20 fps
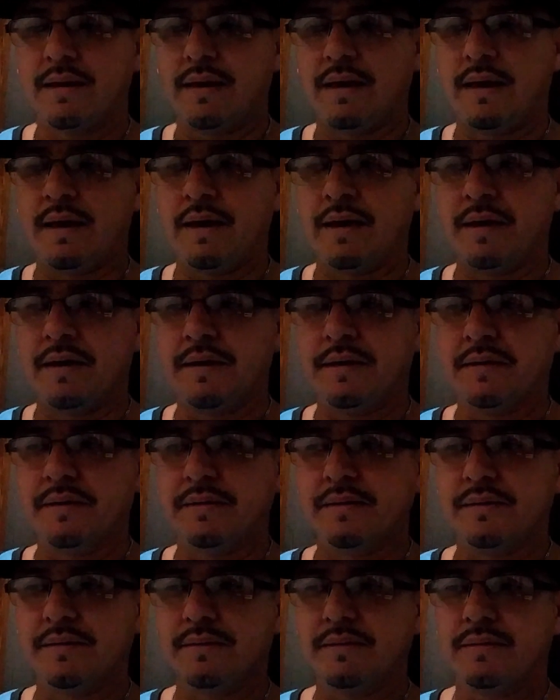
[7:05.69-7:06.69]
and
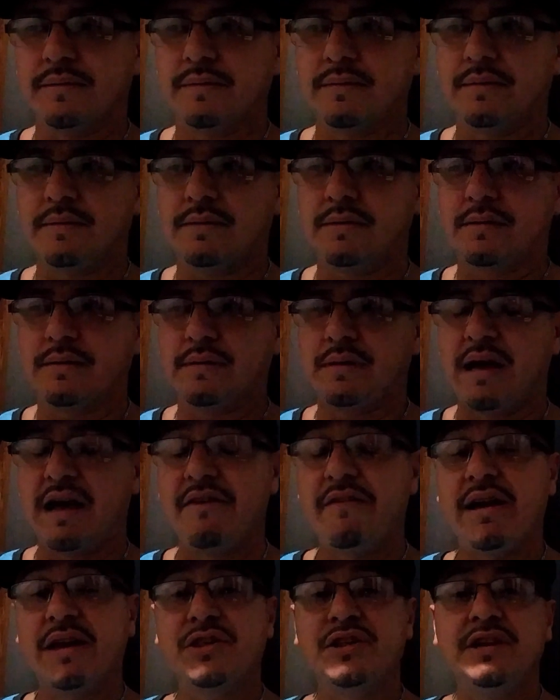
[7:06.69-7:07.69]
I've
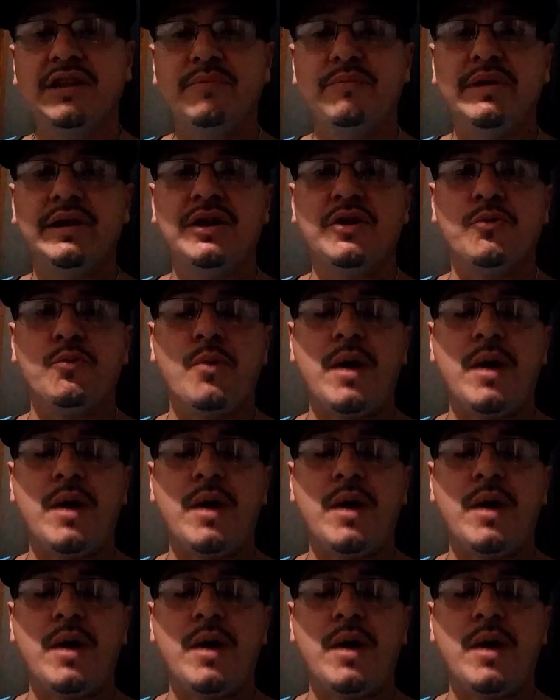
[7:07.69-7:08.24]
actually been in